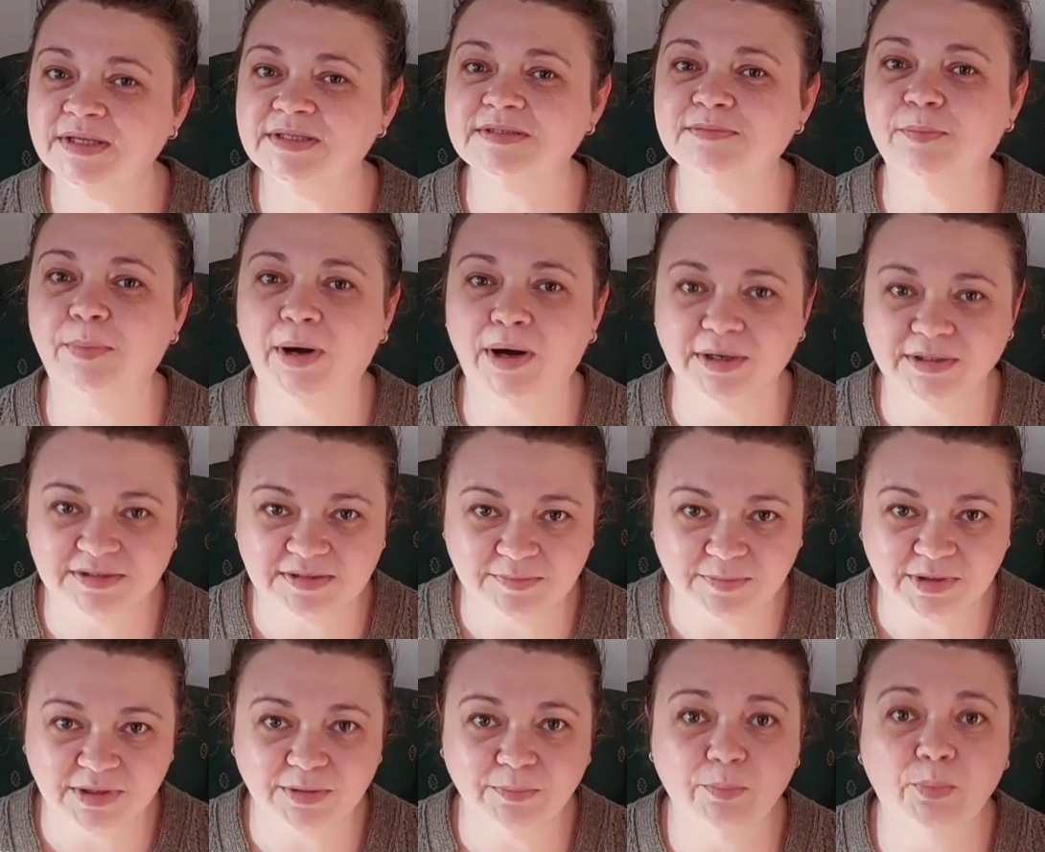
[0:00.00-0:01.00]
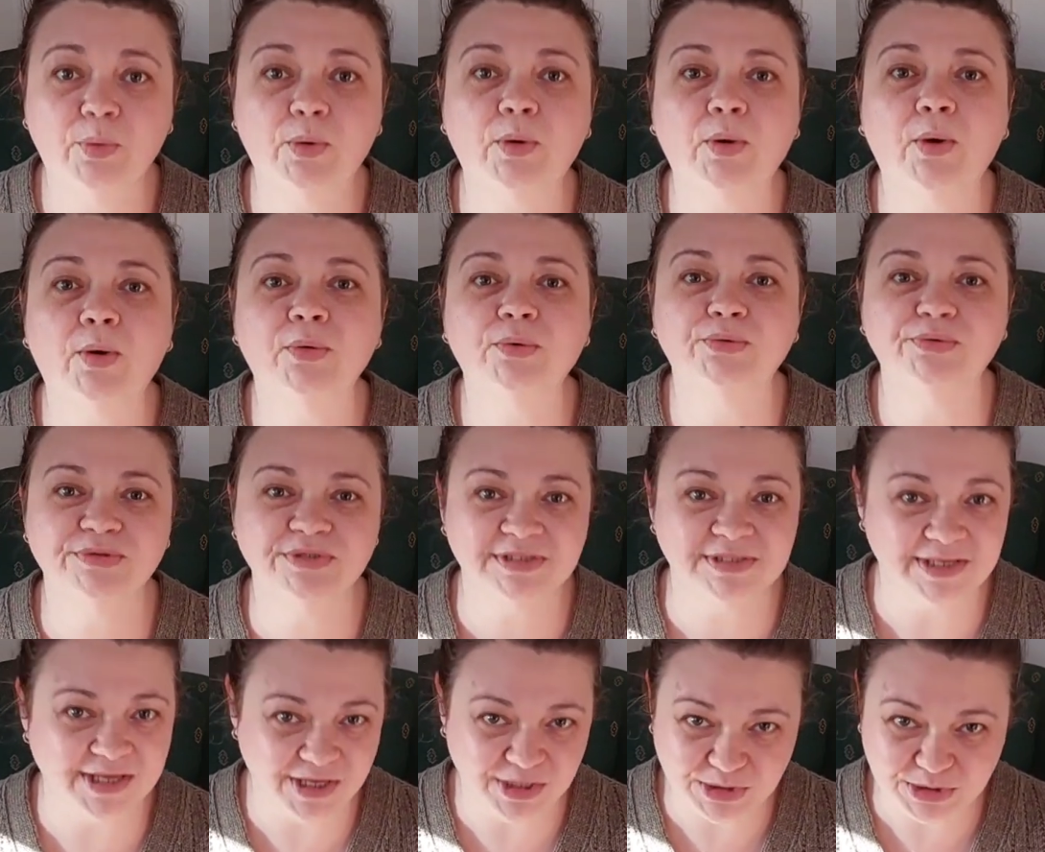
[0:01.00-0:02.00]
as possible
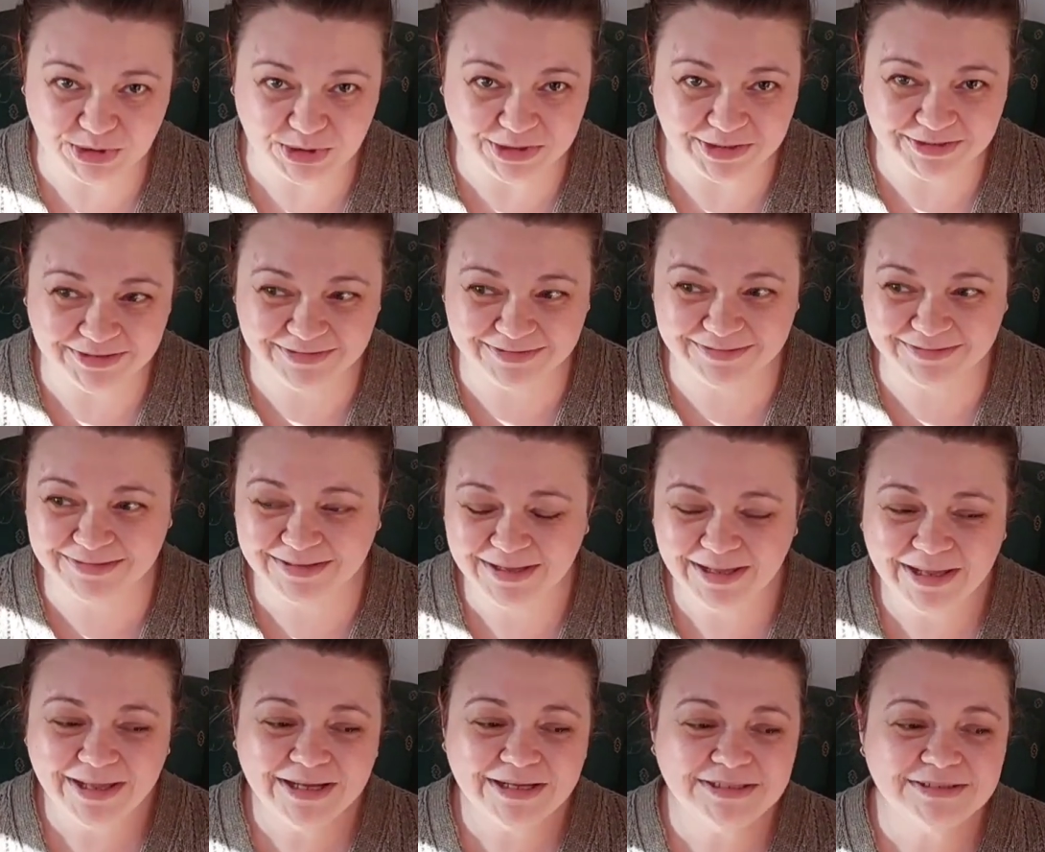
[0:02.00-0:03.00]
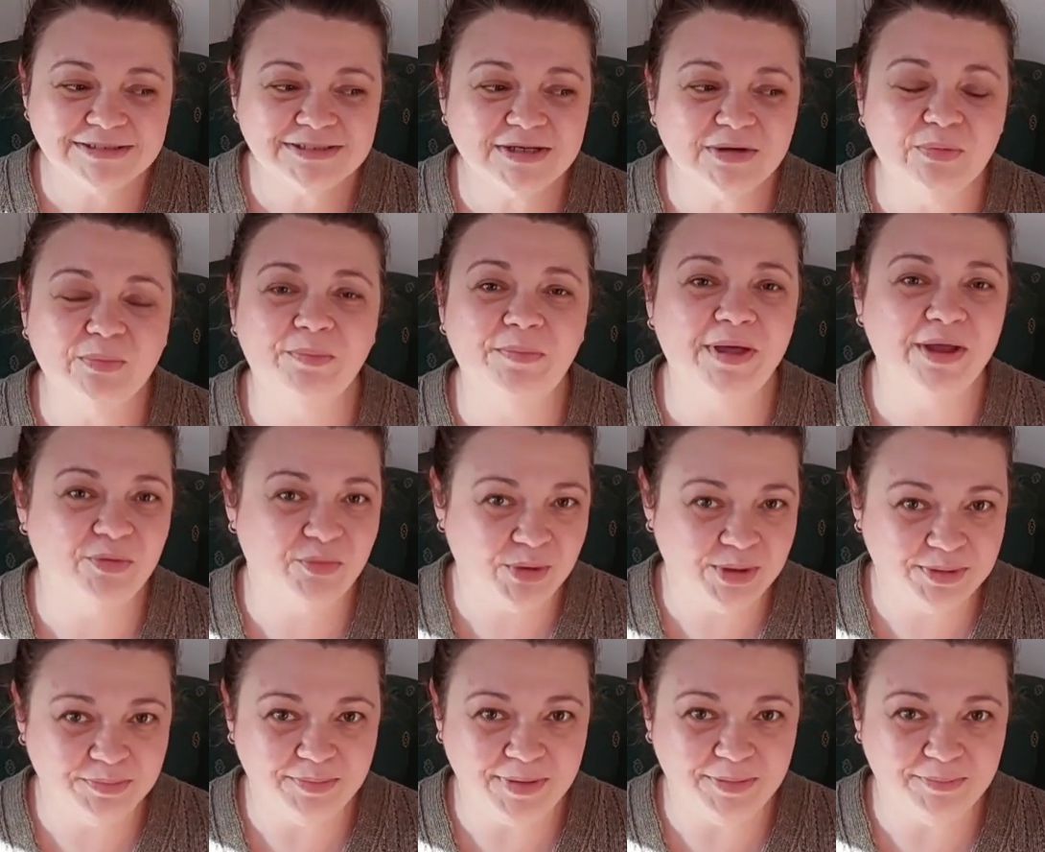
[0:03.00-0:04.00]
pronunciation. So bear
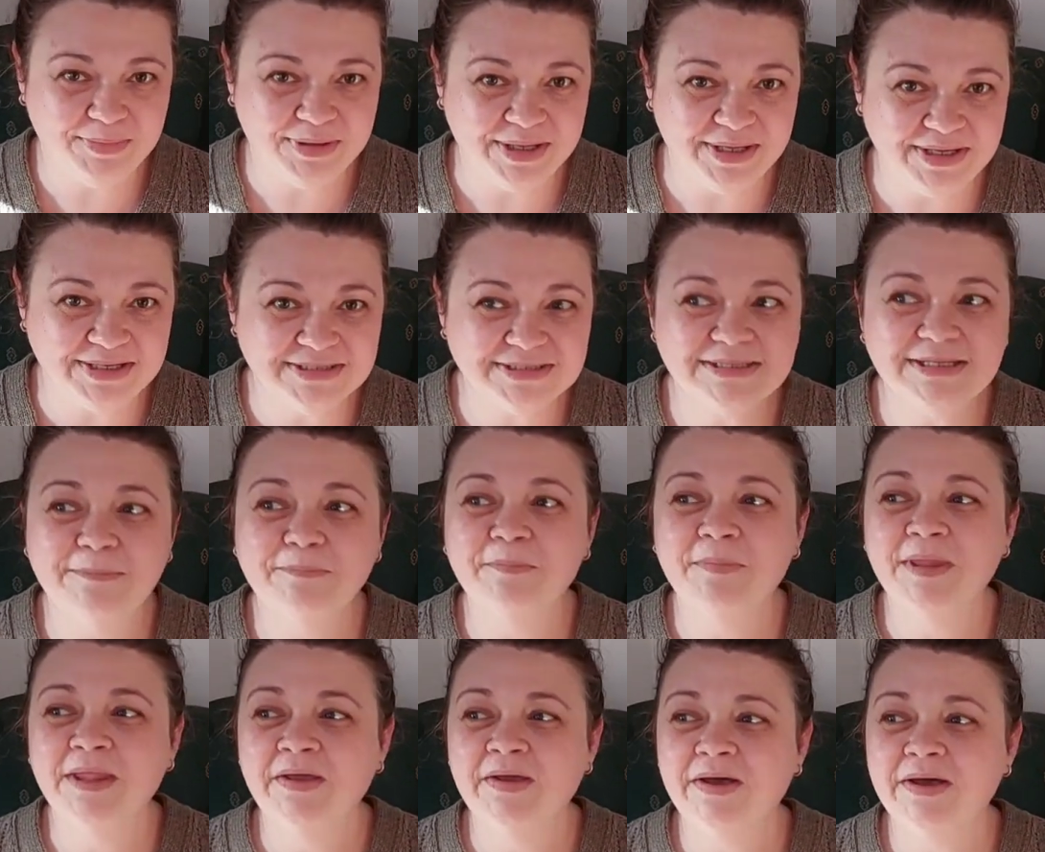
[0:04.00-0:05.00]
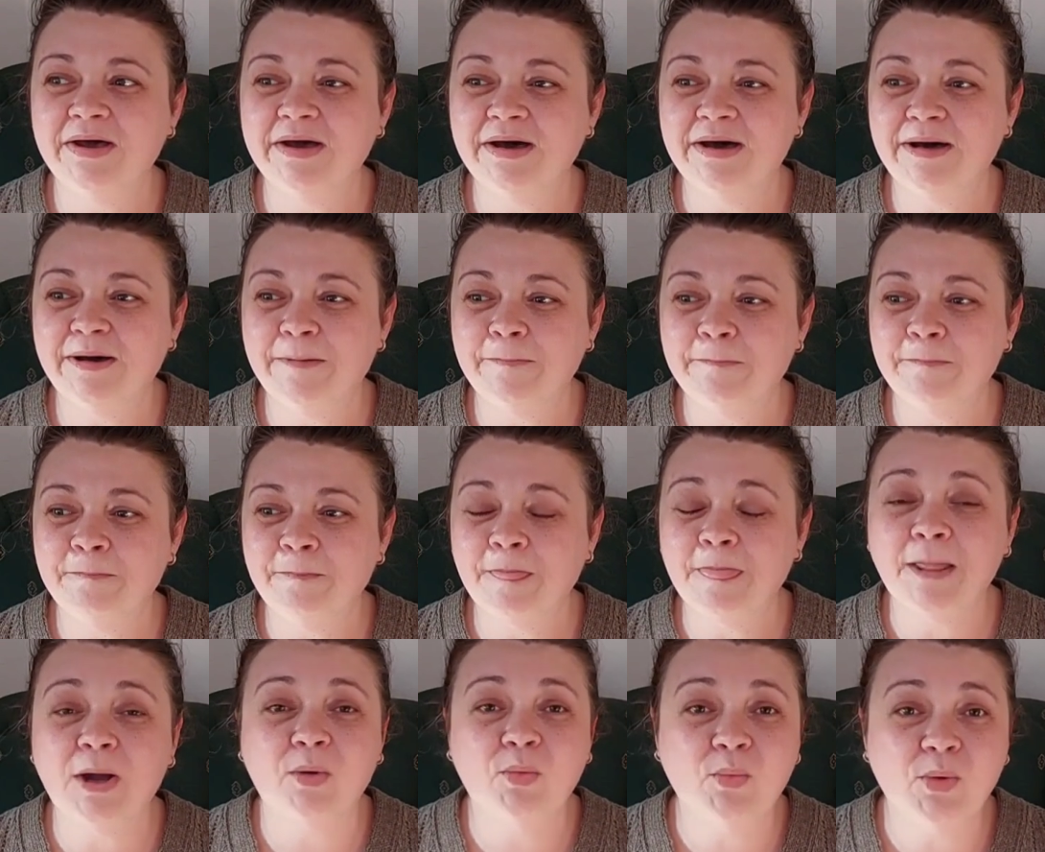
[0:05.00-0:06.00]
with me, please.
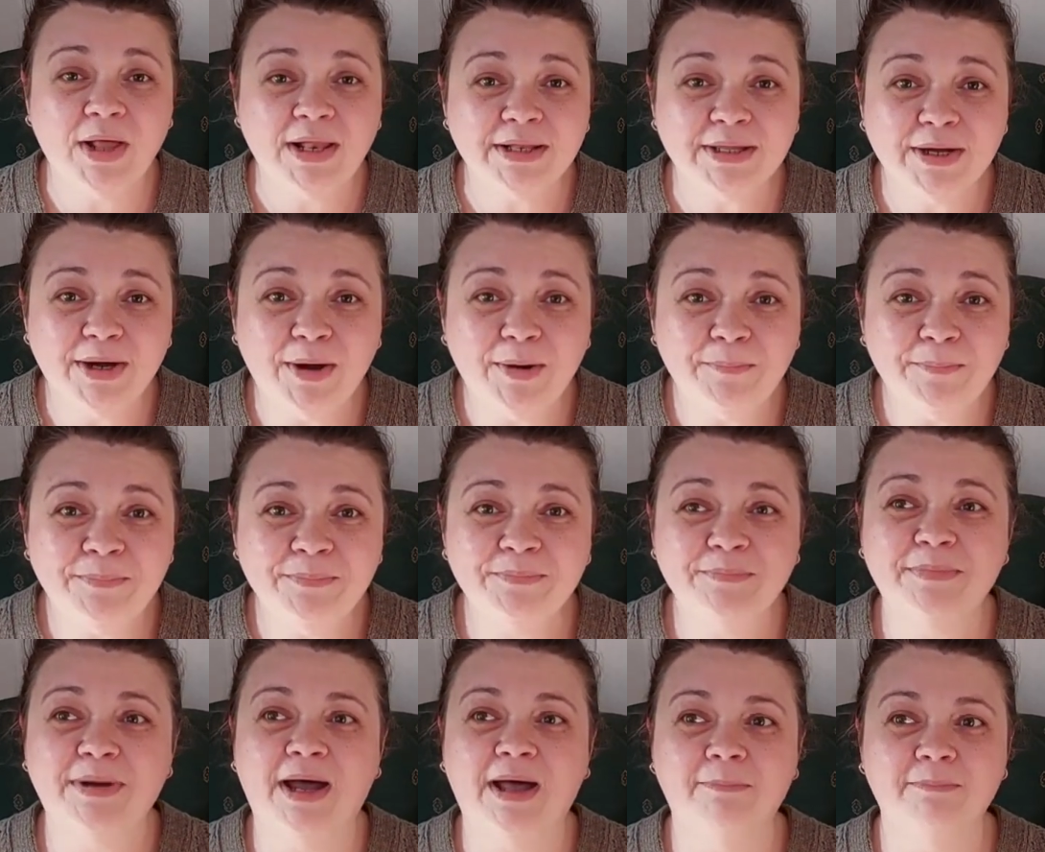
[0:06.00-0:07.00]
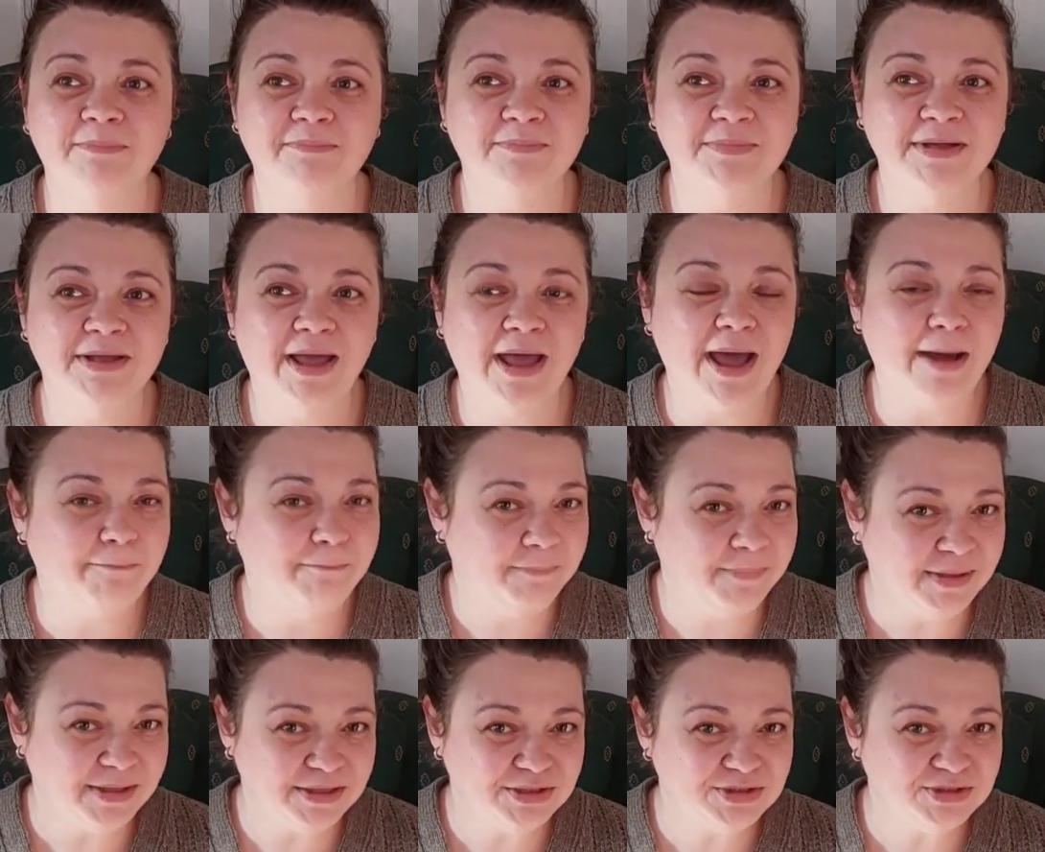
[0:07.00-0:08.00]
Welcome. I'm
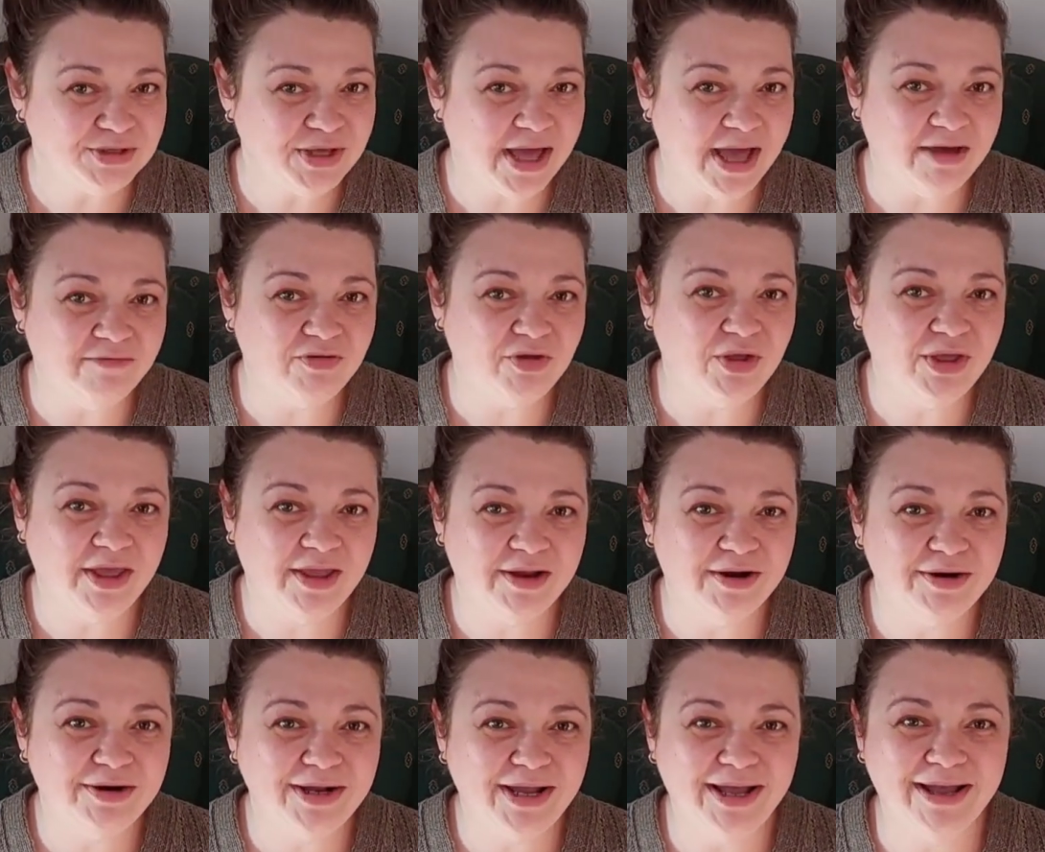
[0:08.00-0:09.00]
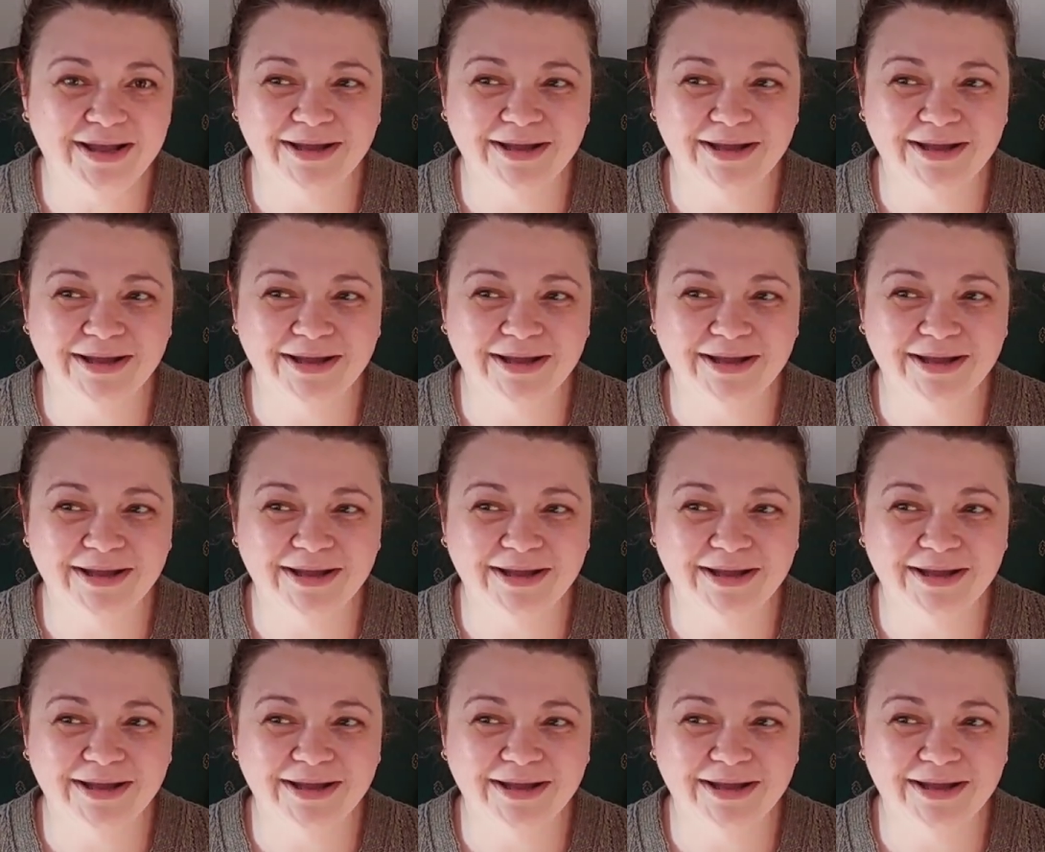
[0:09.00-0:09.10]
happy to have you here.